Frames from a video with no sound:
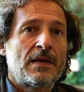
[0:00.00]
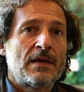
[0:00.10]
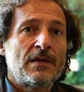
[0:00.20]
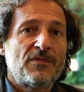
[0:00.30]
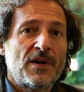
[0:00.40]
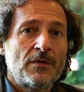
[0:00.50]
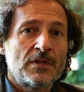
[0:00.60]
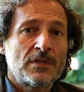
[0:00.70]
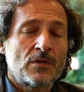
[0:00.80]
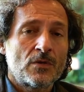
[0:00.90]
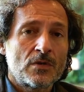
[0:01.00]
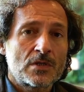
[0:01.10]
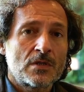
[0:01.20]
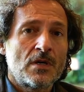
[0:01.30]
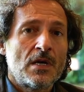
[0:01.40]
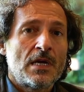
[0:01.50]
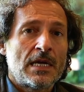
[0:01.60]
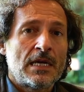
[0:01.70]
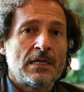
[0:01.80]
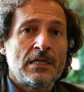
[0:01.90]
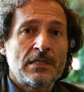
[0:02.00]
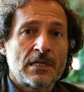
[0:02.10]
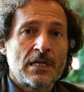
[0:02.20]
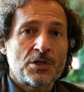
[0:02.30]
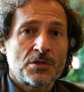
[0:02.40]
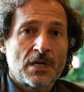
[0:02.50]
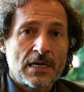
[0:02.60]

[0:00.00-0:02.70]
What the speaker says: he founded also an international